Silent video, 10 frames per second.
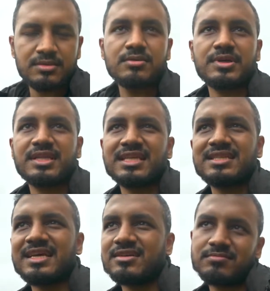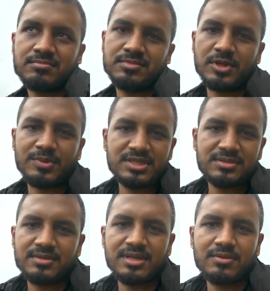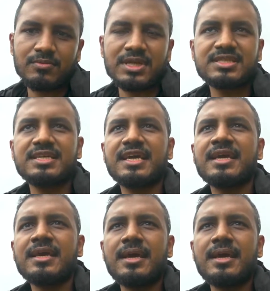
Okay, that's like almost once a day.